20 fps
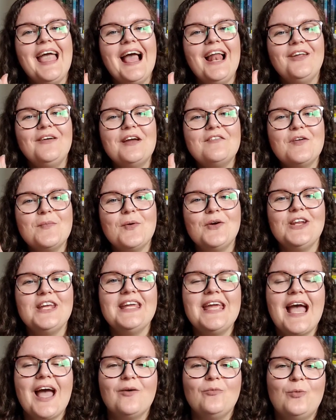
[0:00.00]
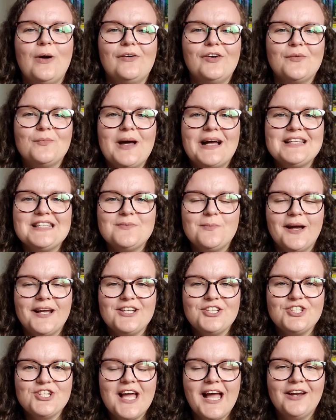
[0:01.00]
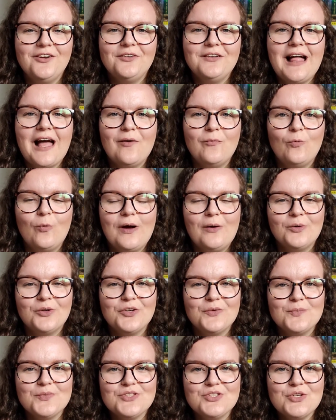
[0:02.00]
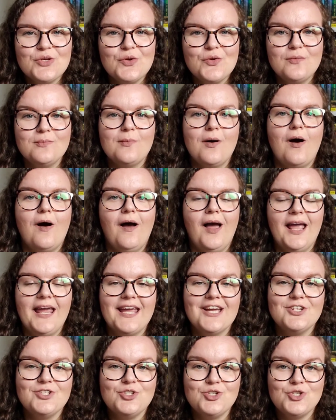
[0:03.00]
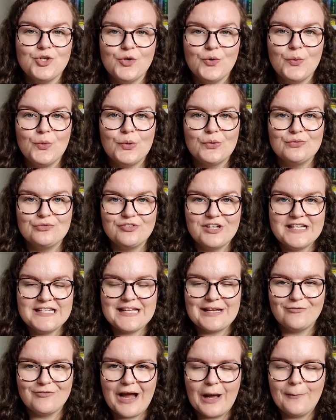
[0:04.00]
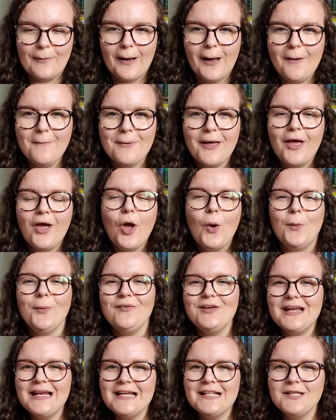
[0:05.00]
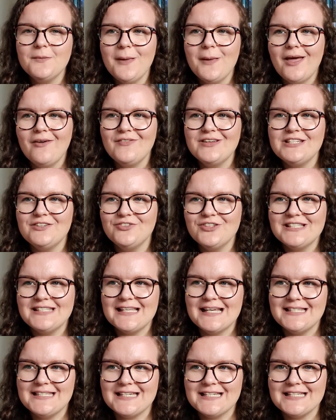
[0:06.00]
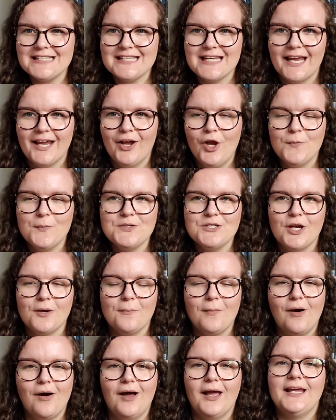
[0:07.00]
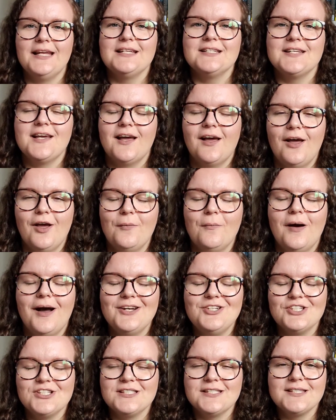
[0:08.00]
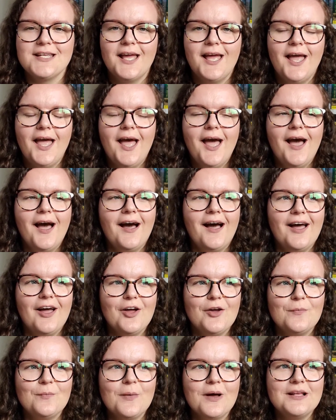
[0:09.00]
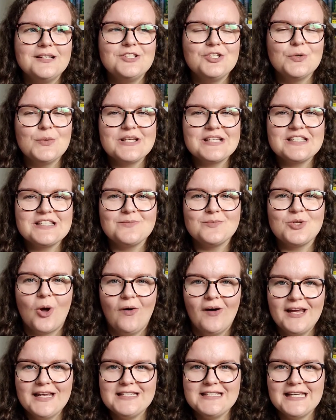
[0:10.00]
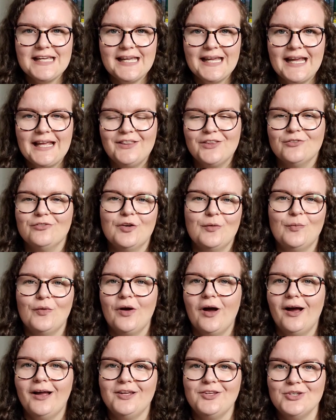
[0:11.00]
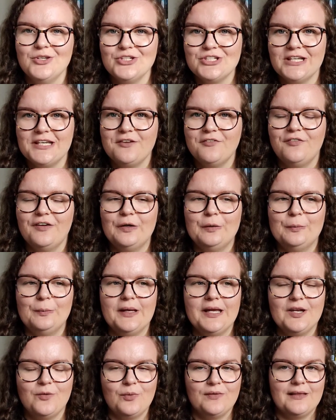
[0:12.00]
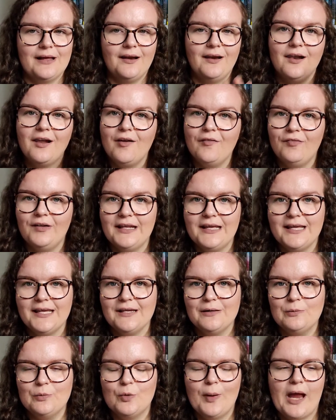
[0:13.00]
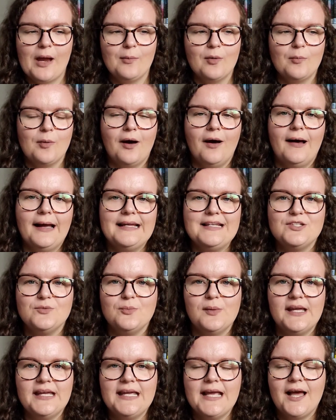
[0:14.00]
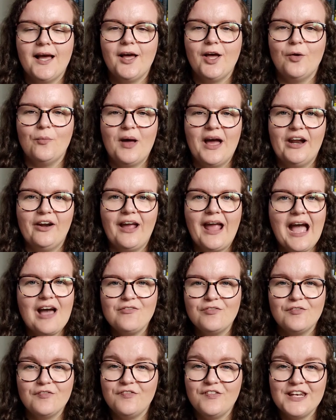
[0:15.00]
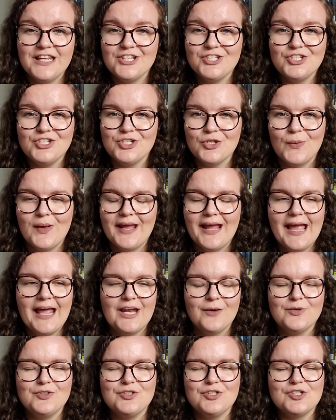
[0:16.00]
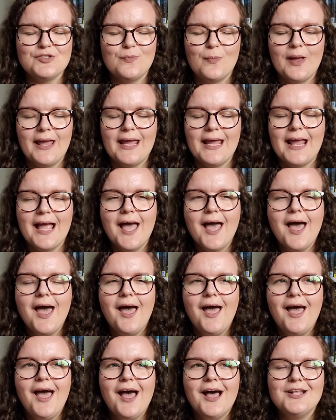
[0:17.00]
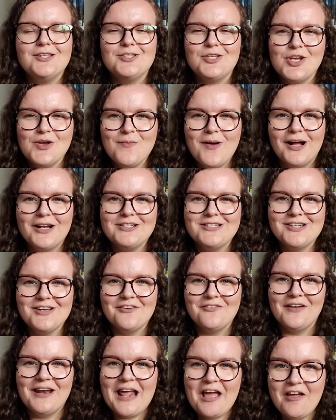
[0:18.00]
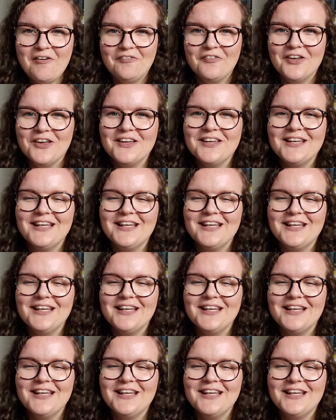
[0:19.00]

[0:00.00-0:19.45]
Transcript: Hello everybody and welcome back to my channel and welcome to my June reading wrap up. We're in a little bit of a different setting today, I hope you don't mind. I'm doing some tidying in the room that I usually film in with that lovely wallpaper behind me, and I haven't finished doing it, and it would just be too much of an effort